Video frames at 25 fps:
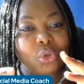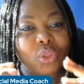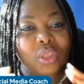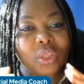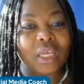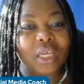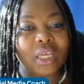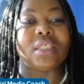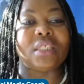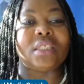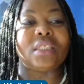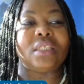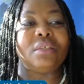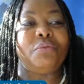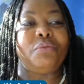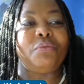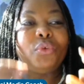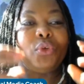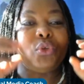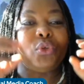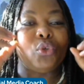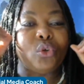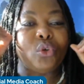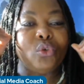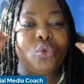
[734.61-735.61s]
things. If you
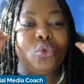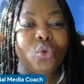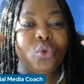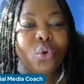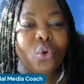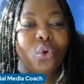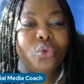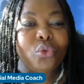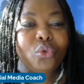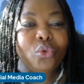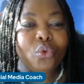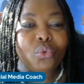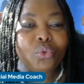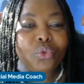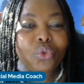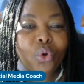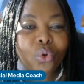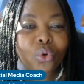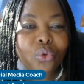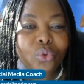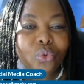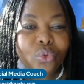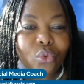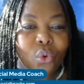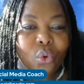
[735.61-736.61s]
don't know, you
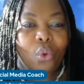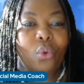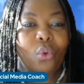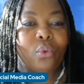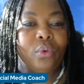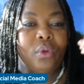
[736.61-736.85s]
don't know.